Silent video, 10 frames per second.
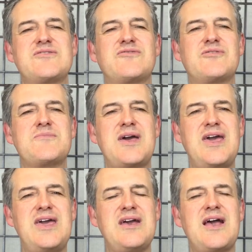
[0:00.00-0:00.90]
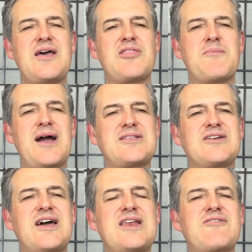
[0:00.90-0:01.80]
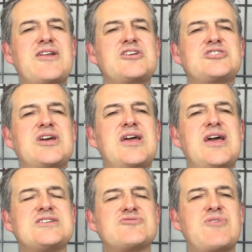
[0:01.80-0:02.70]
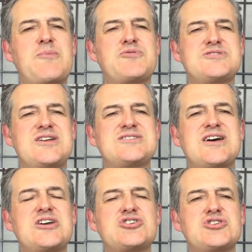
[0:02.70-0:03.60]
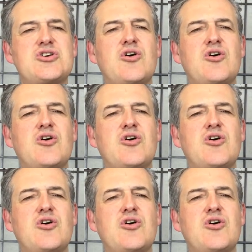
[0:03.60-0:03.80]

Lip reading: For me, the Magdalena energy is a representation